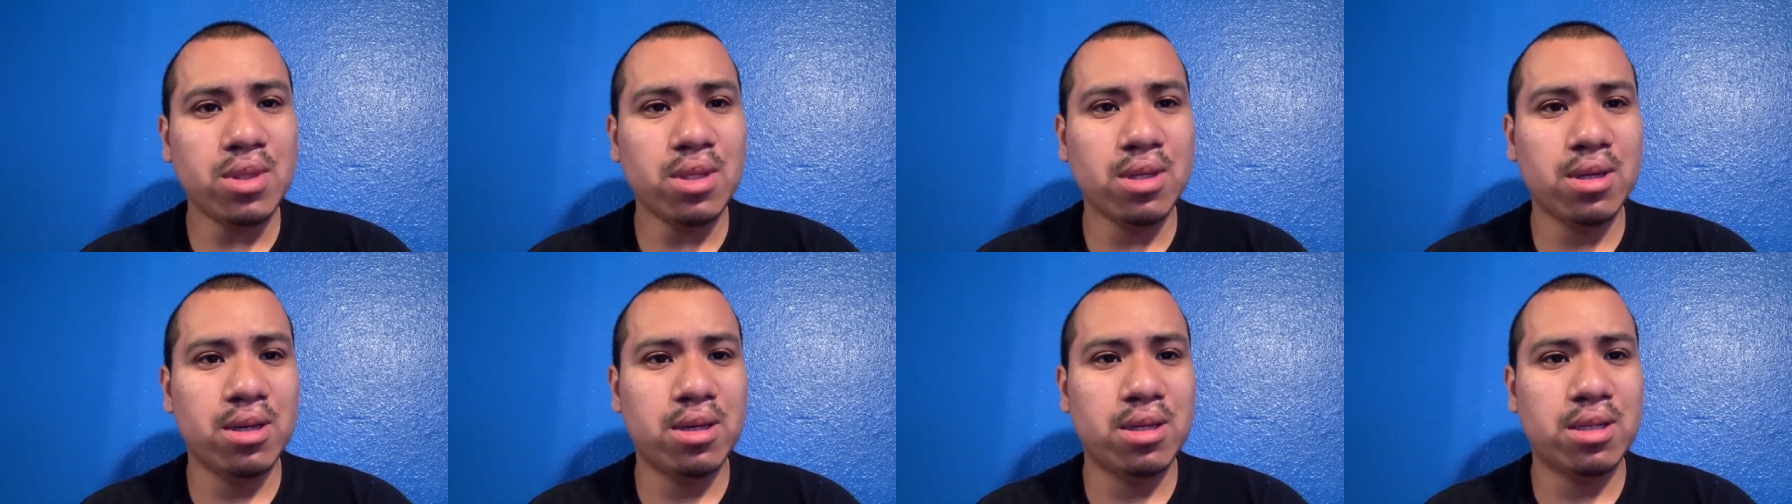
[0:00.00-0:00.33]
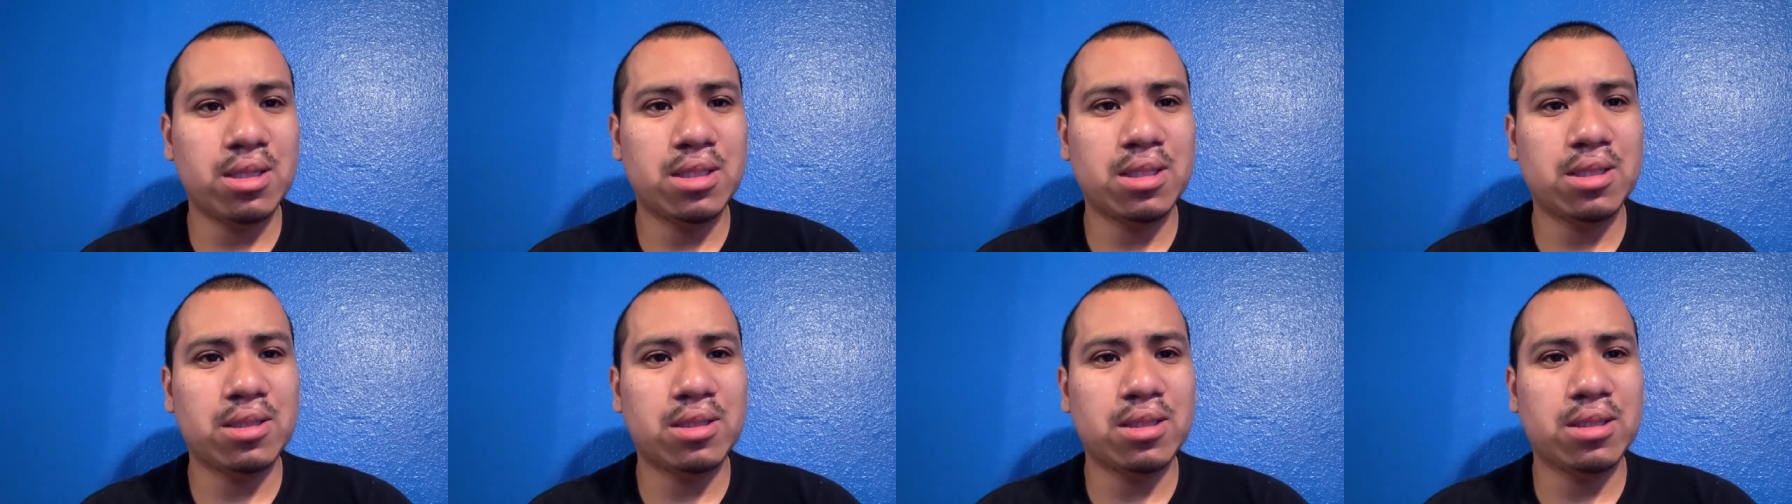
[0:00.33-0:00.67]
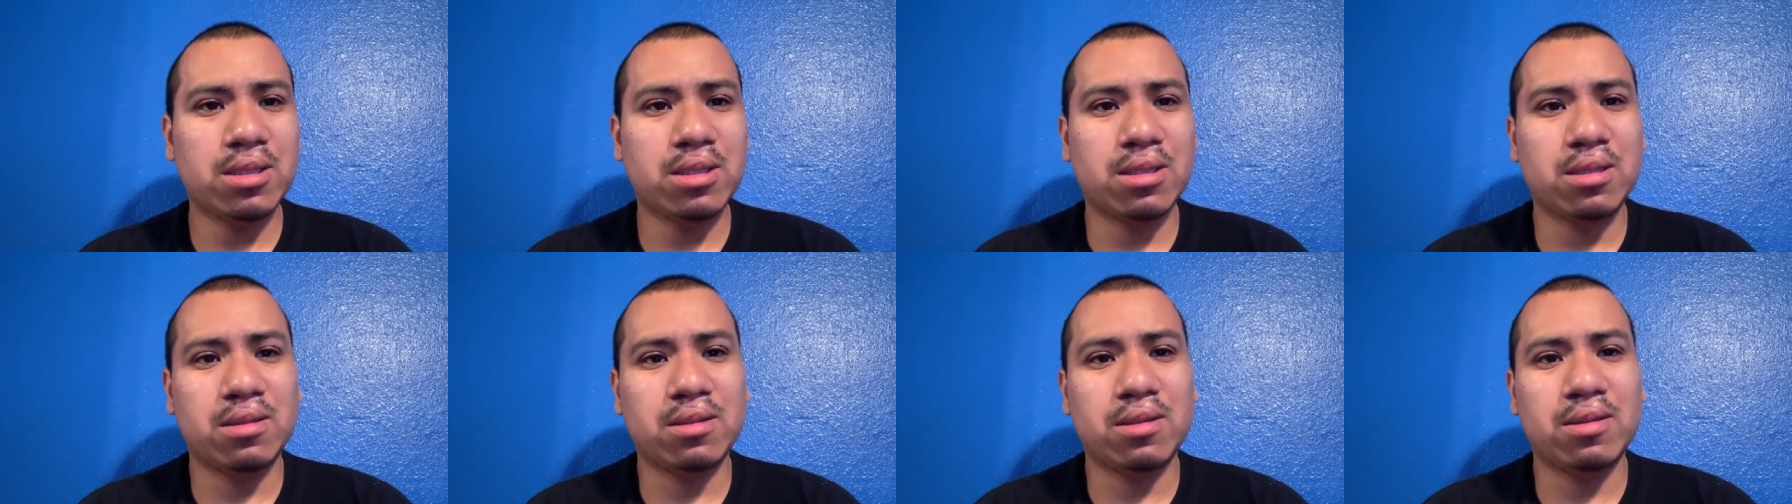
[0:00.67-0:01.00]
And it's
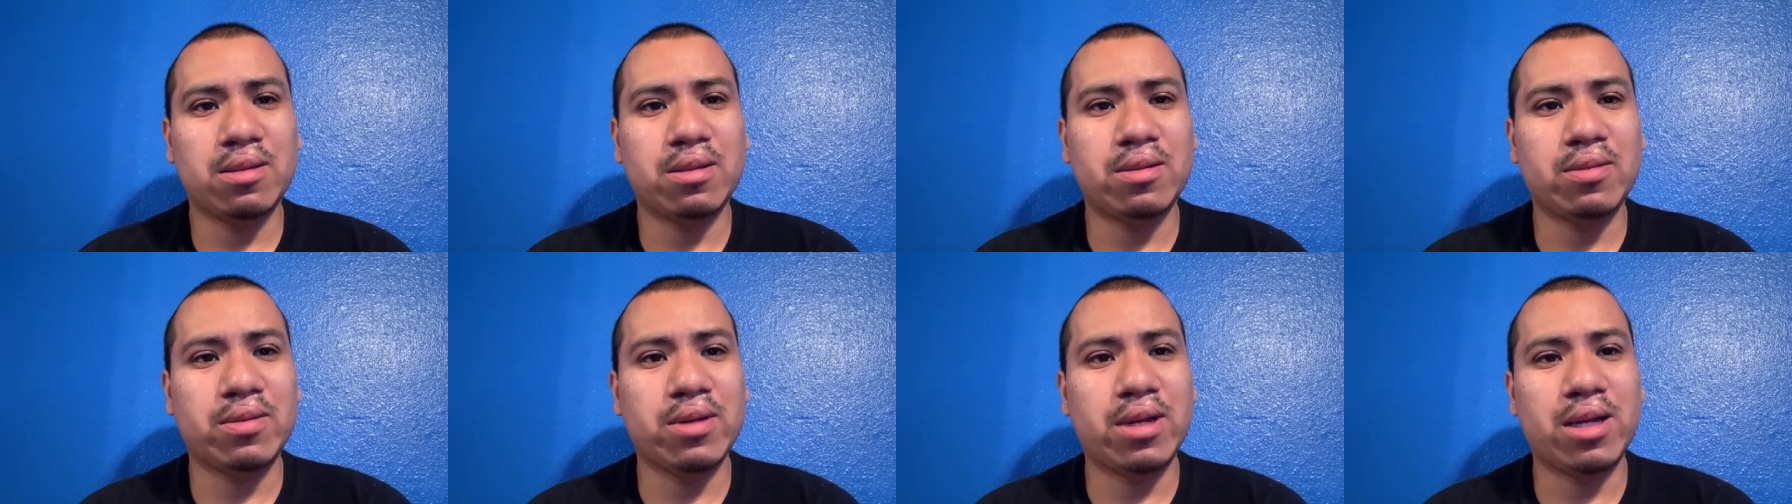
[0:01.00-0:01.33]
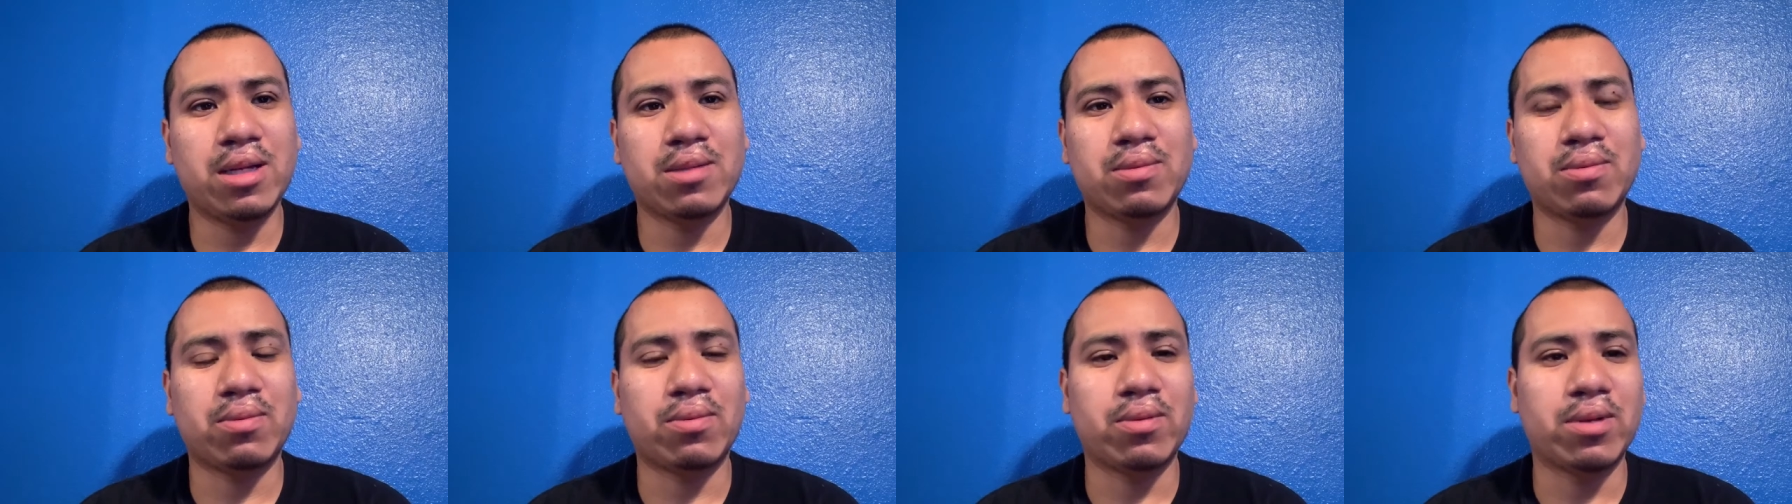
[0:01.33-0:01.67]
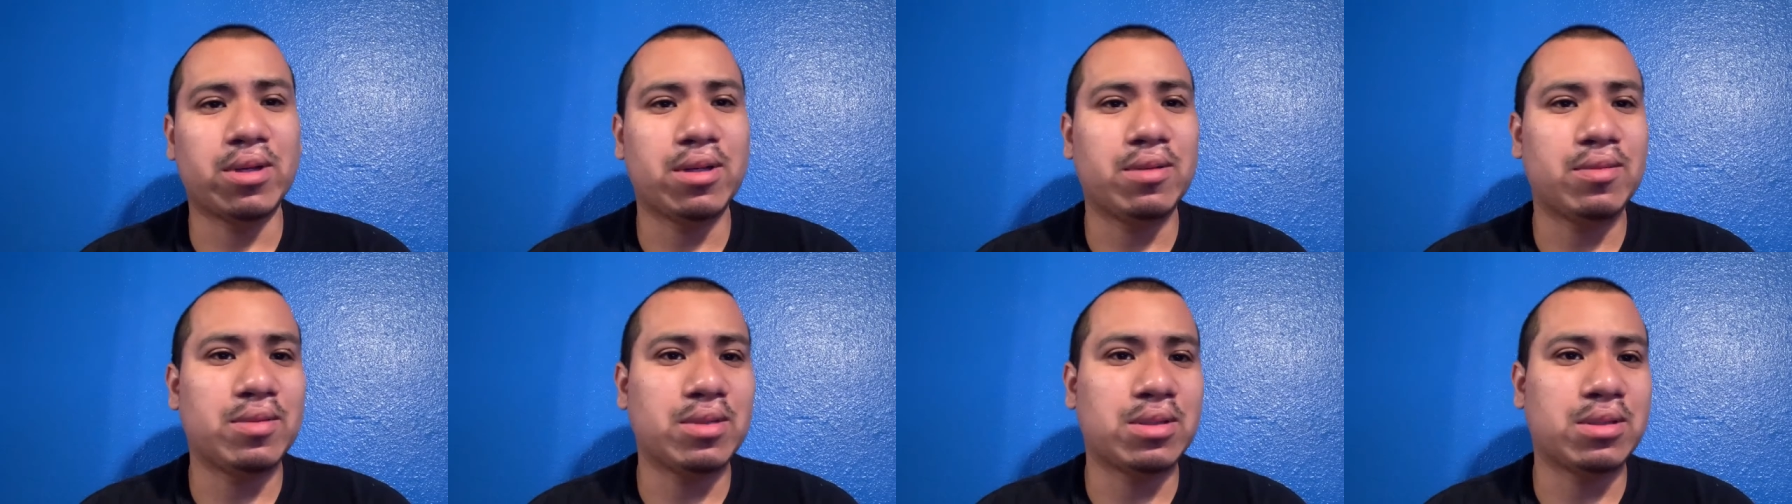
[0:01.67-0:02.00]
something, sometimes I even ask for
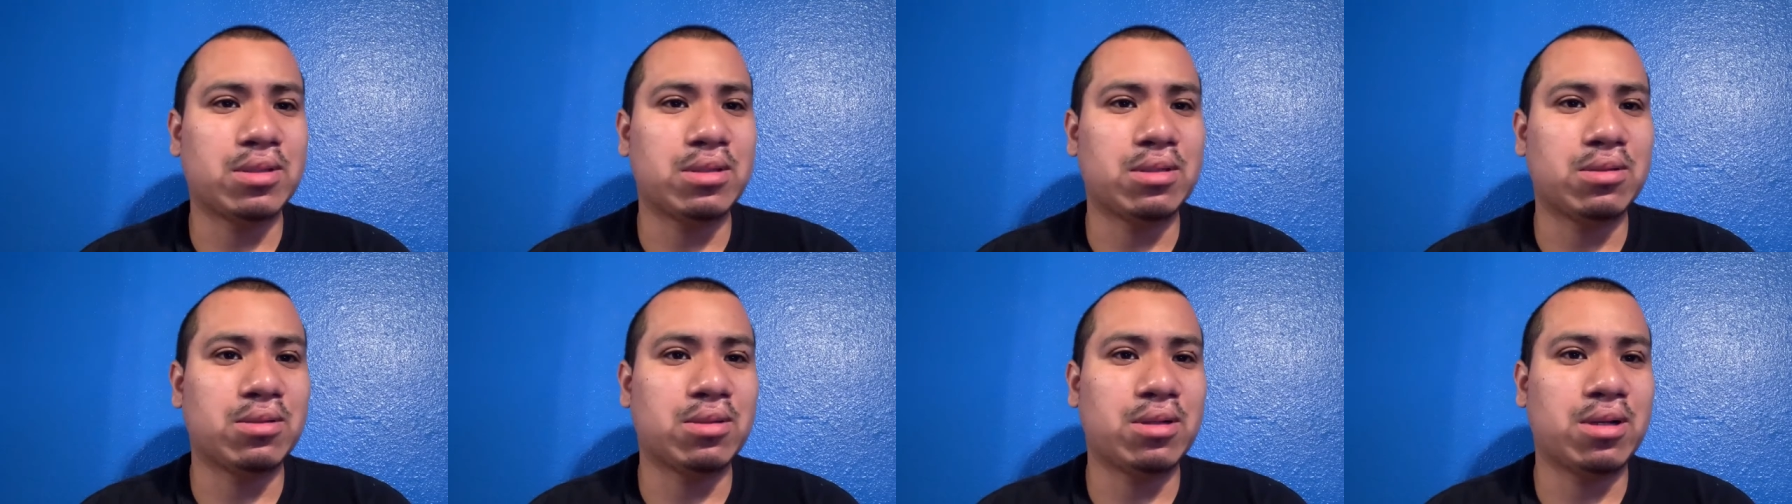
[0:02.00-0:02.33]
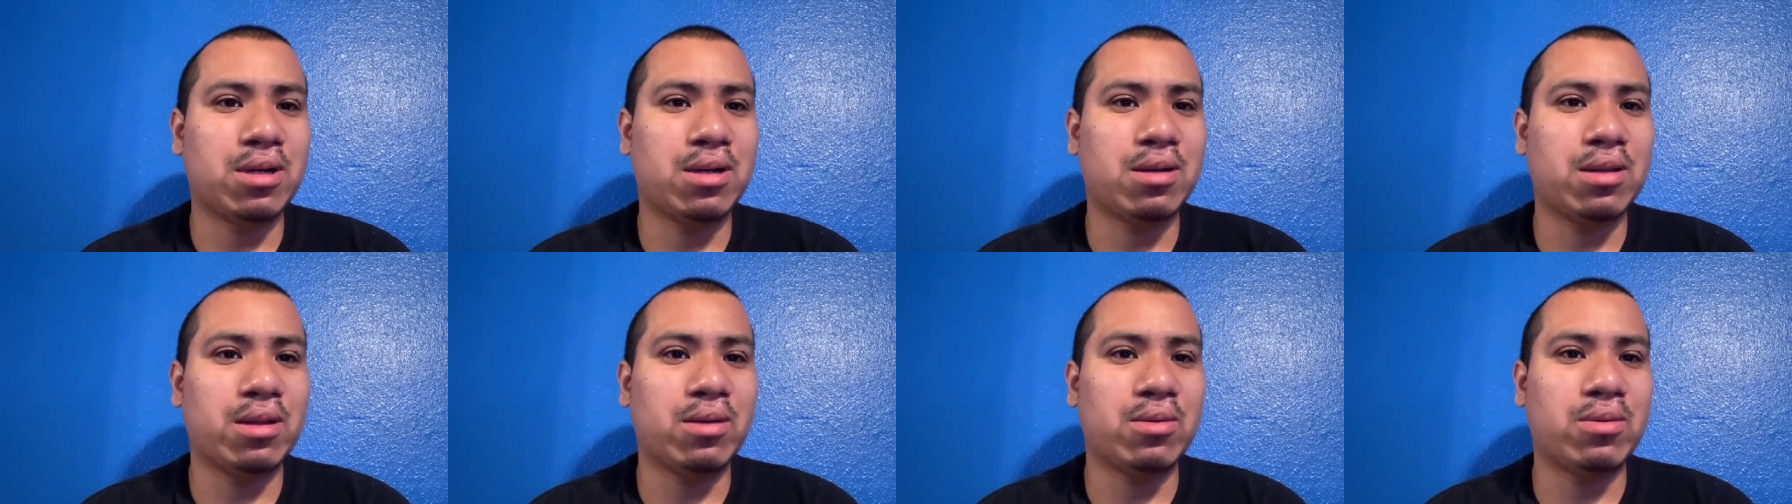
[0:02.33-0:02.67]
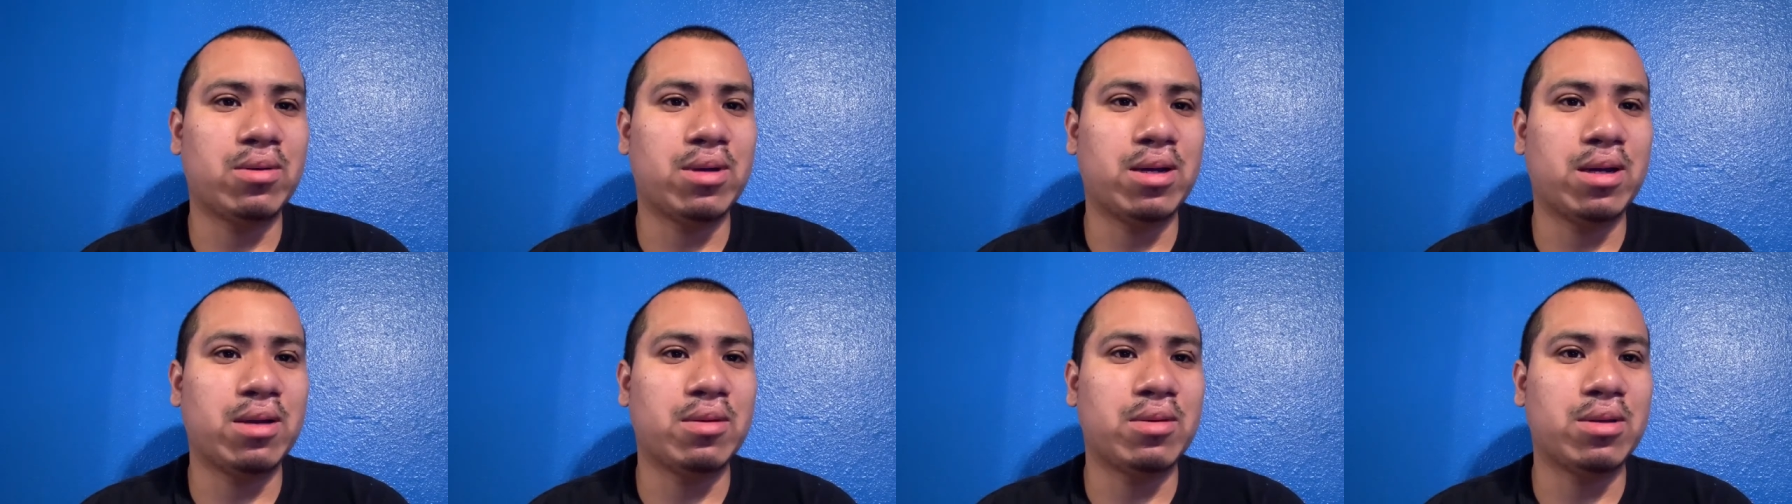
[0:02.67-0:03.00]
forgiveness, you know, God, like what
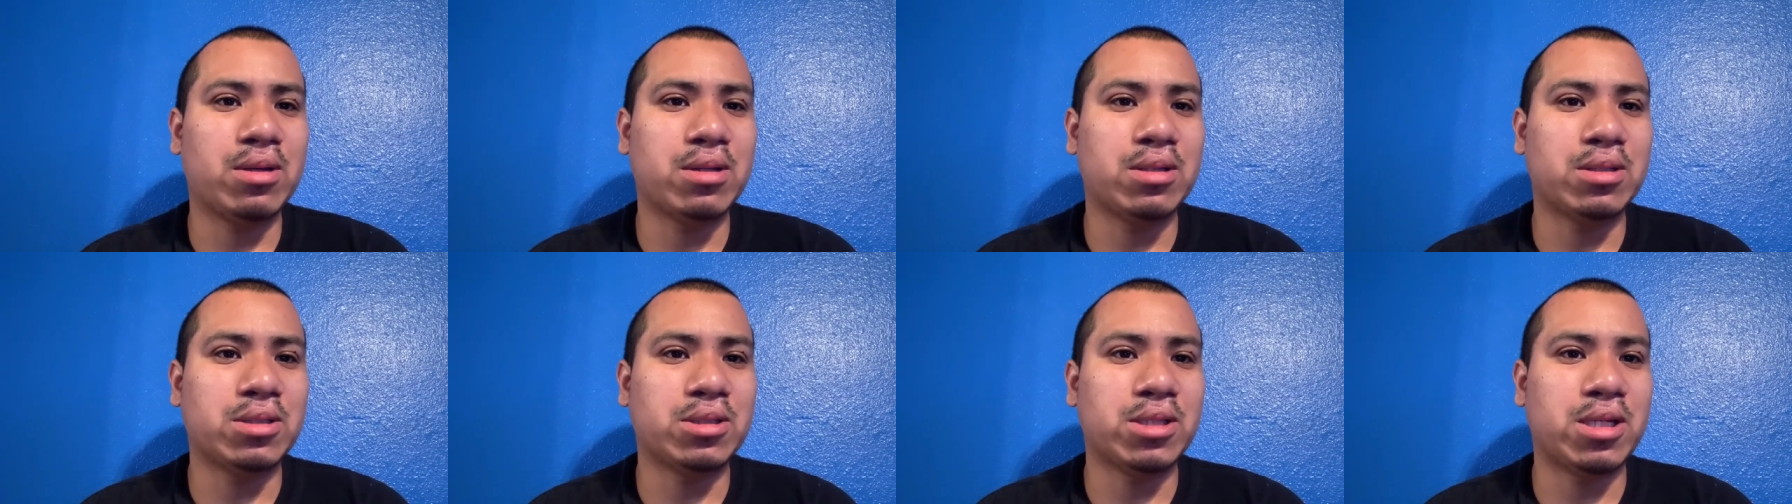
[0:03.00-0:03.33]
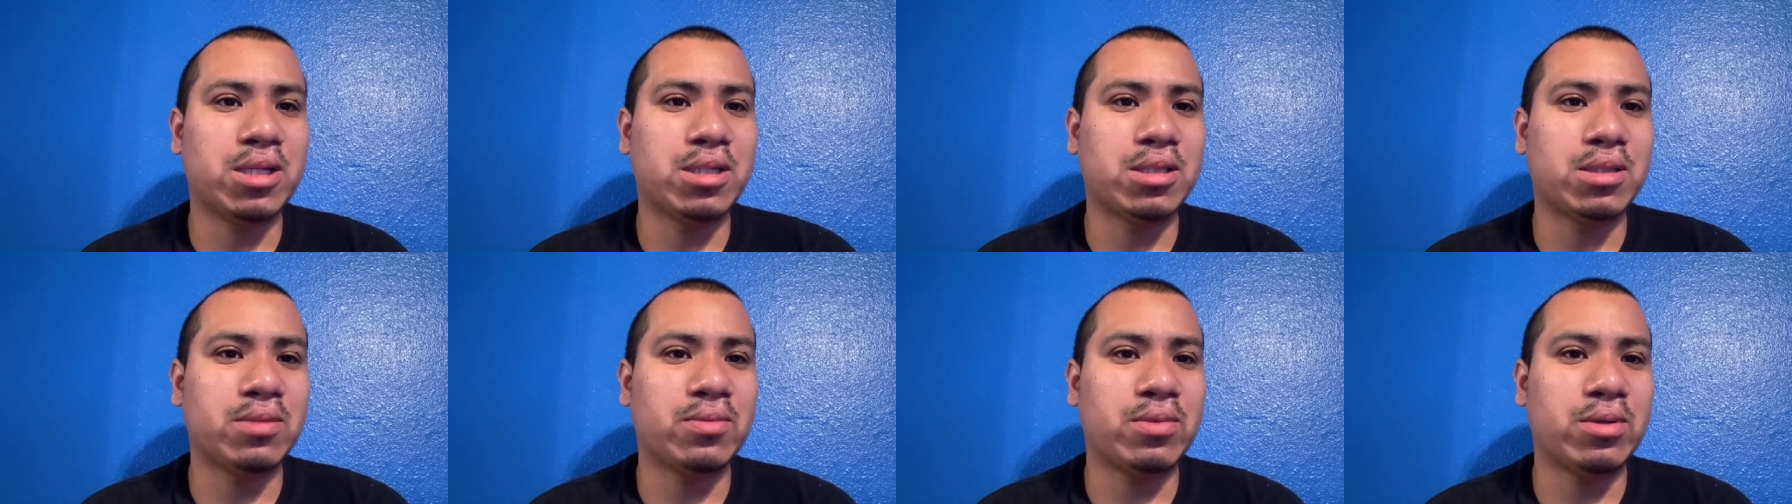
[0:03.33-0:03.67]
could I have done to change it?